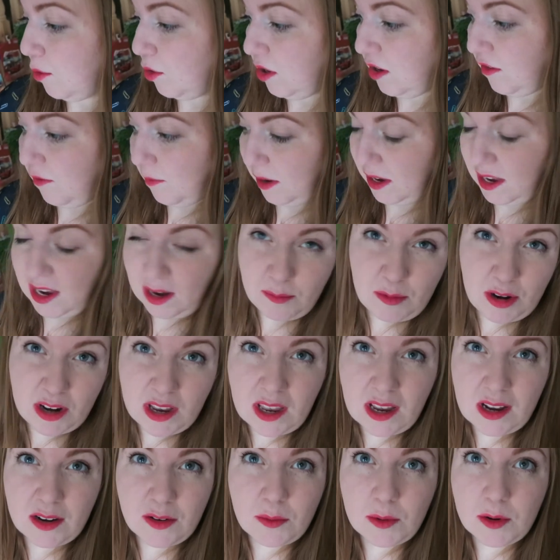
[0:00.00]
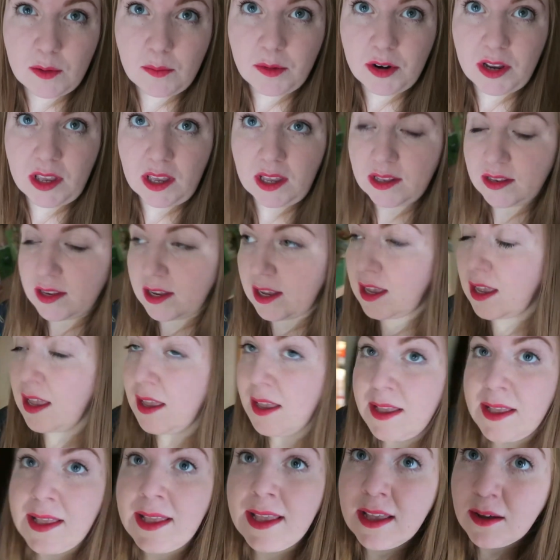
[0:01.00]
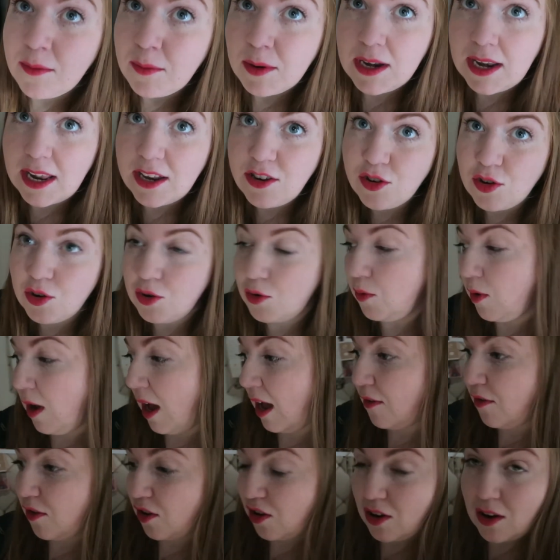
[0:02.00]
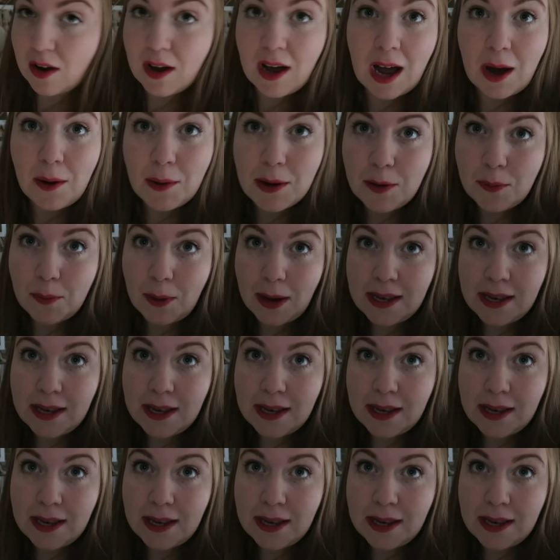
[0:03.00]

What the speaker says: We'll leave my camera here, I don't wanna bring it. We'll let you know after how it